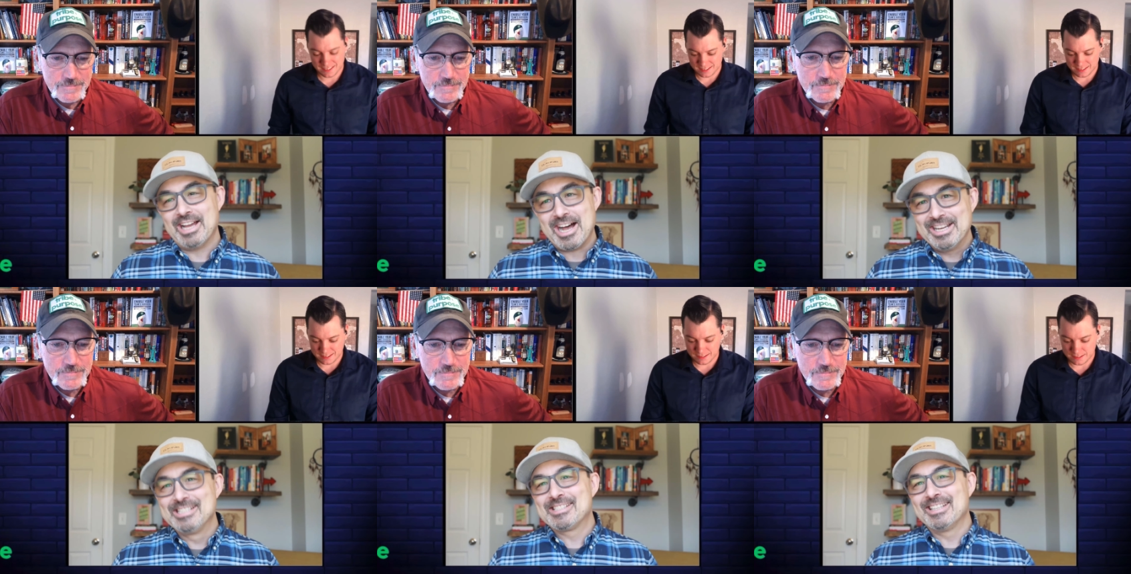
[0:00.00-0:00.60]

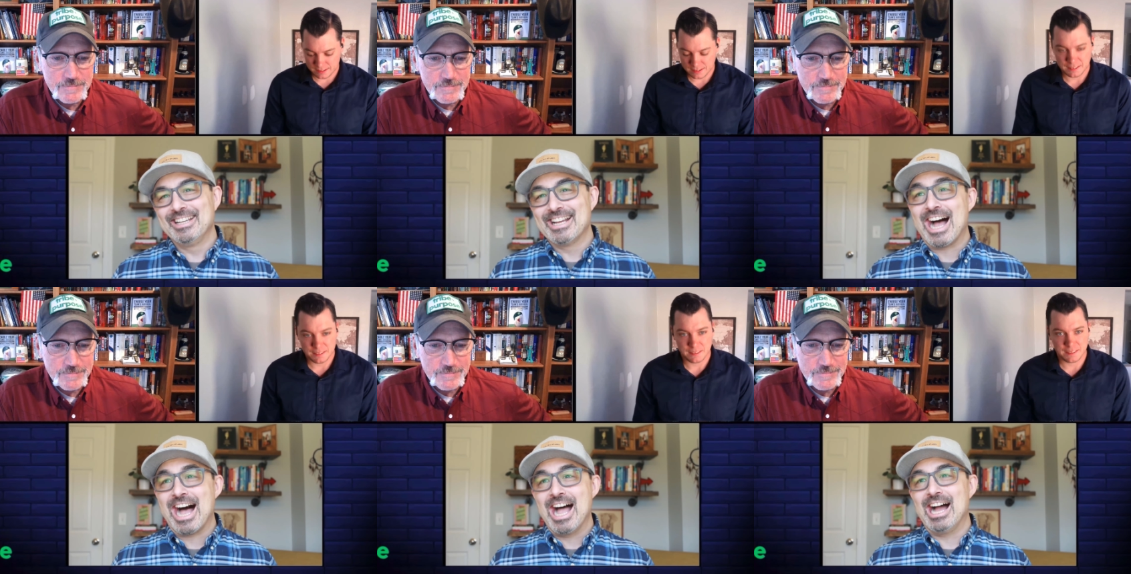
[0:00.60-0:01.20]
Speaker 1: honestly,
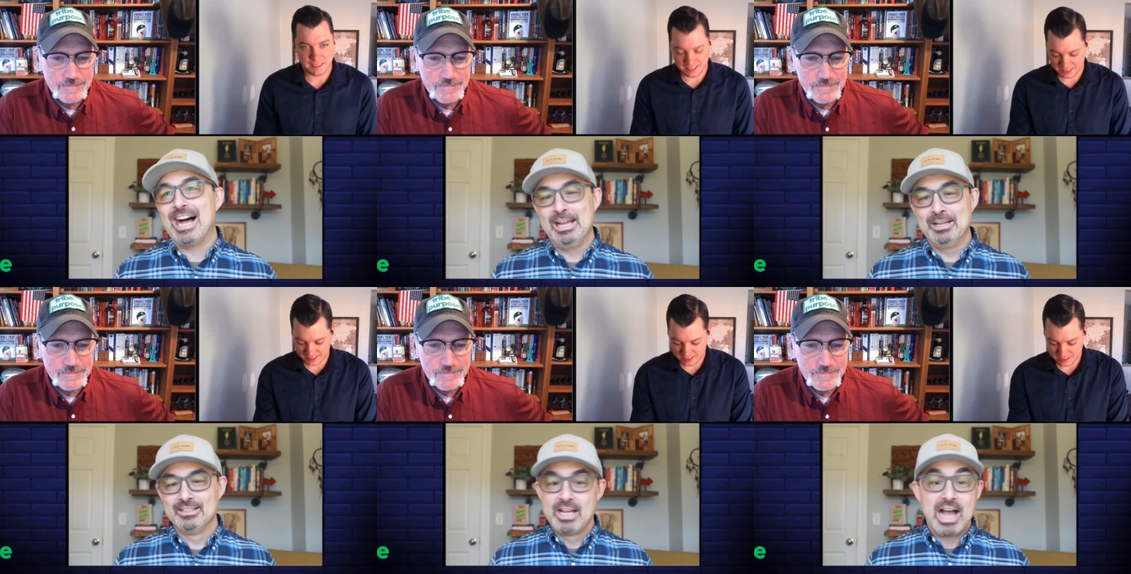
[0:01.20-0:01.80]
I,
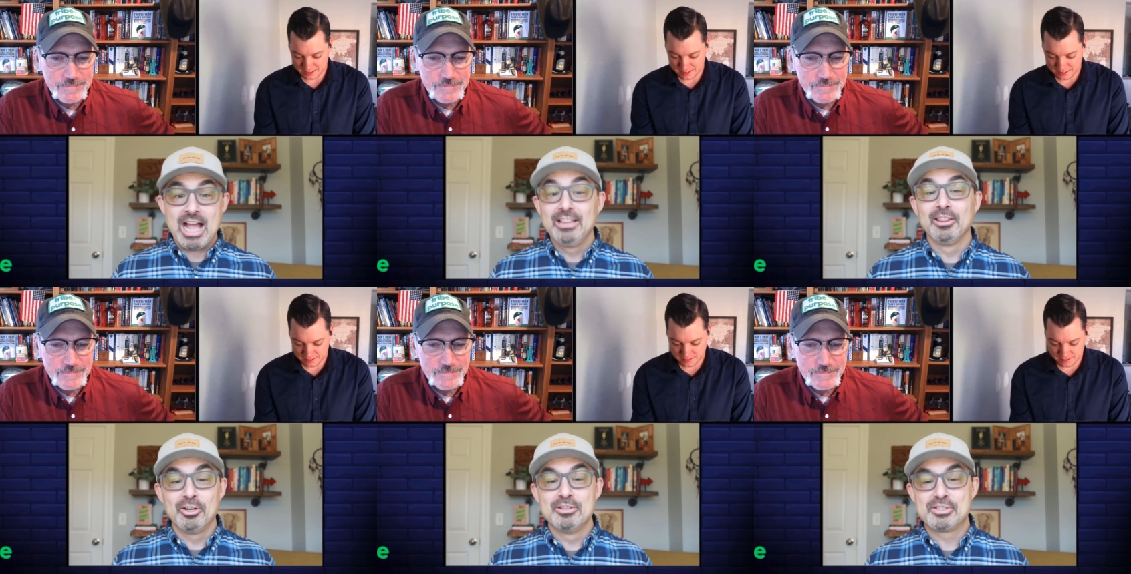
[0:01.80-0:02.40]
I I
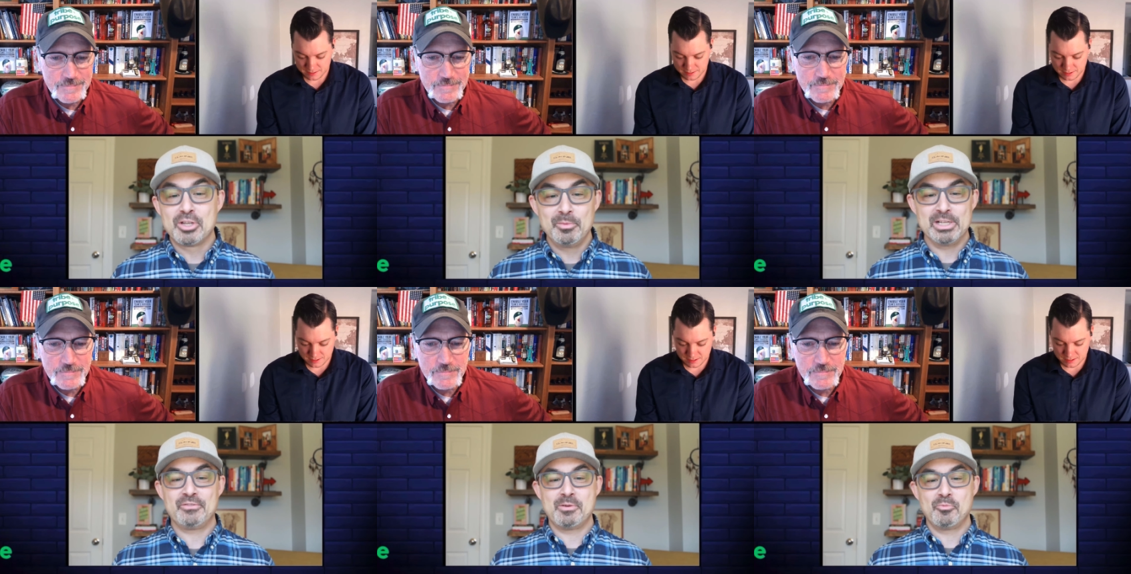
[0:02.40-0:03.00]
learned so
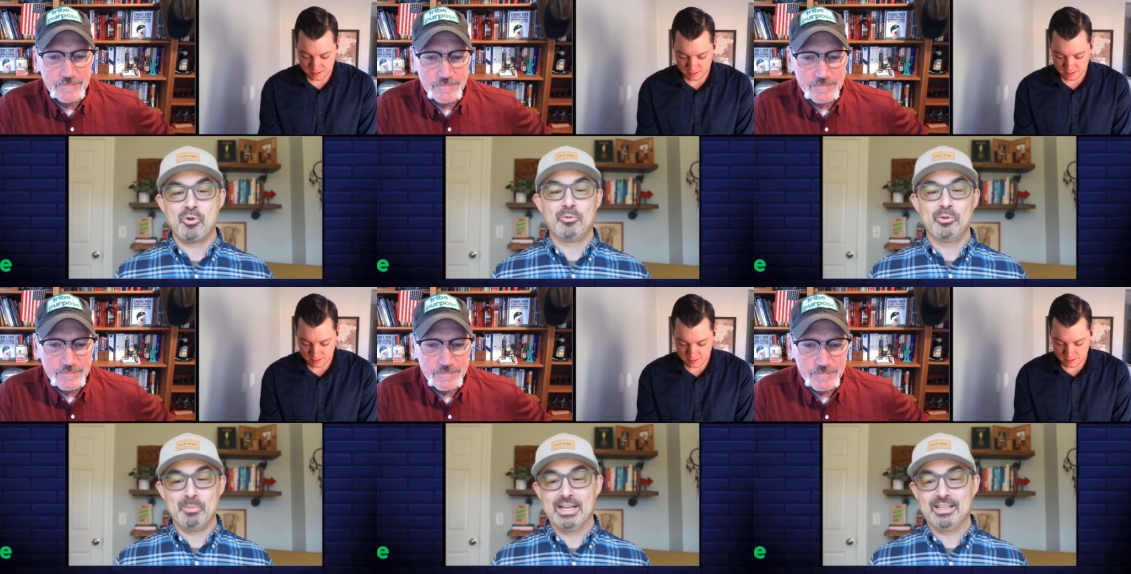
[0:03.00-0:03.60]
much from work
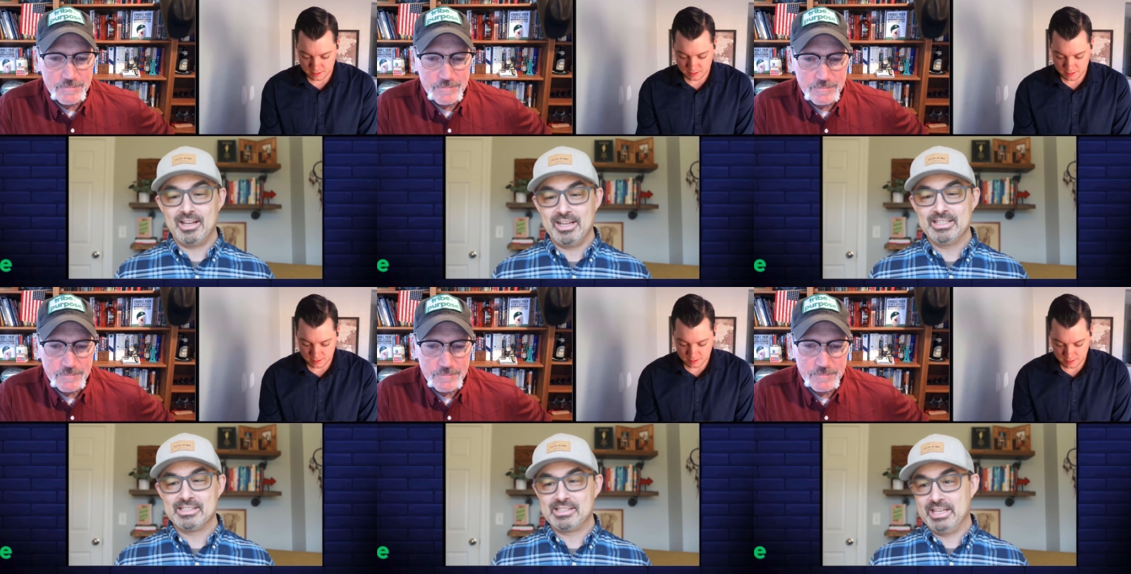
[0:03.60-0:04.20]
with my
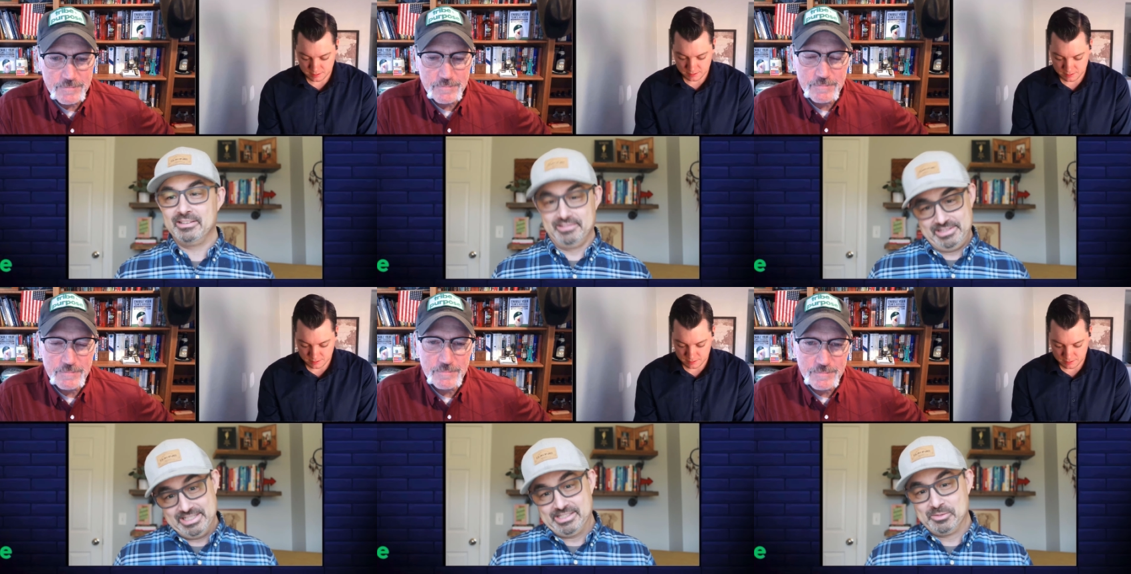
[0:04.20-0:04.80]
clients that
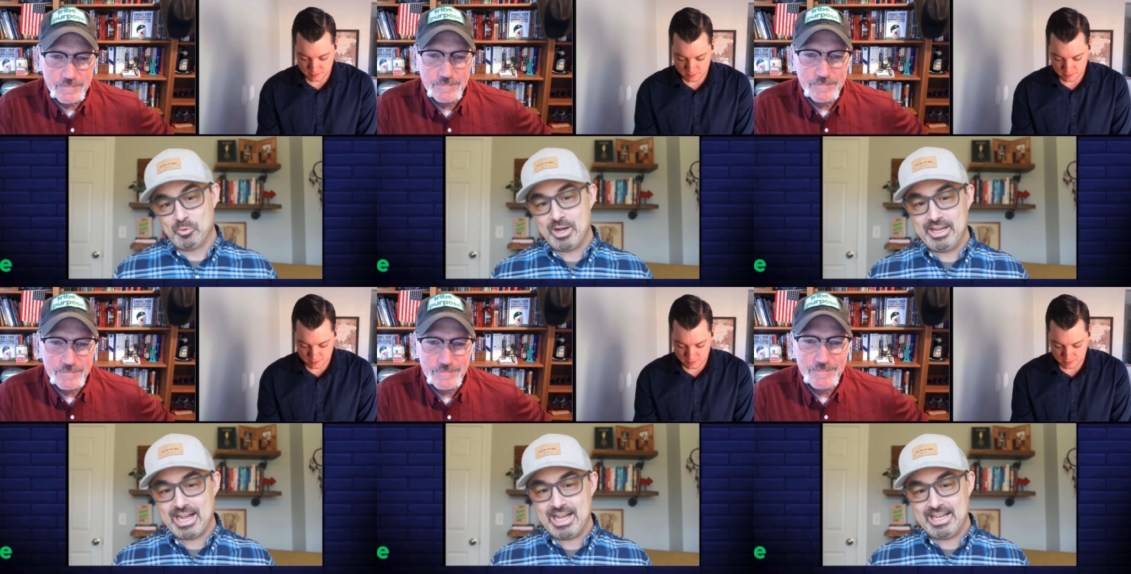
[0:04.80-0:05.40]
this is why
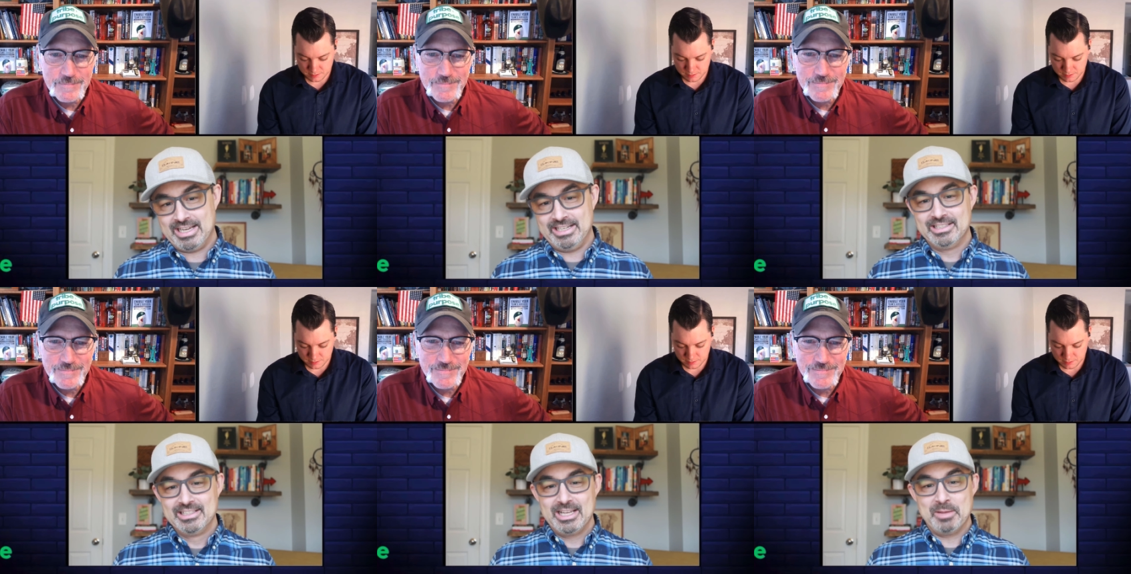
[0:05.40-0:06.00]
I
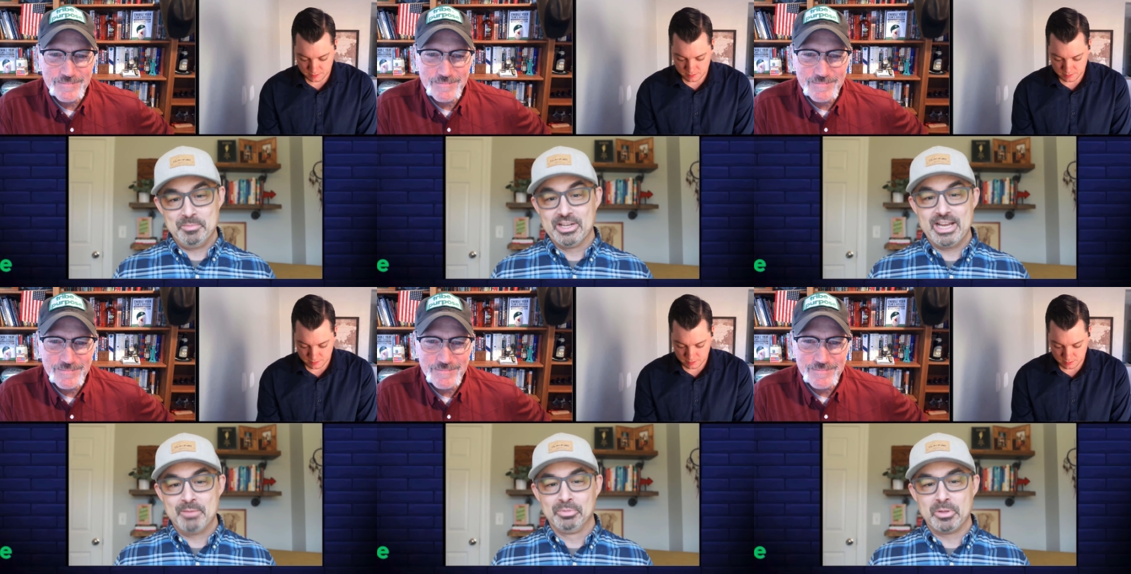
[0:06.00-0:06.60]
am going
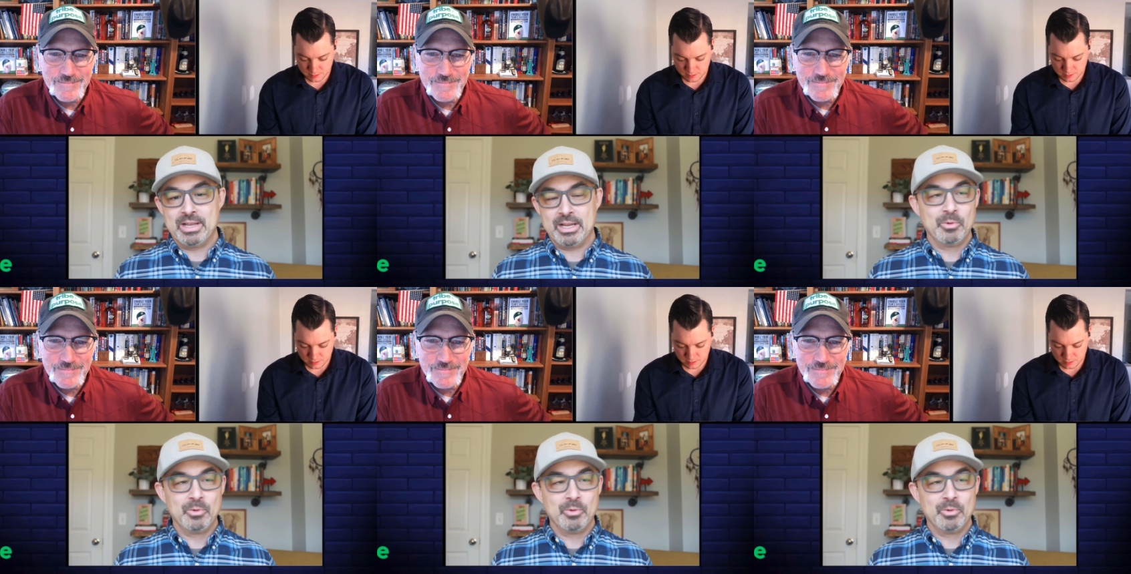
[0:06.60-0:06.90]
to implement it.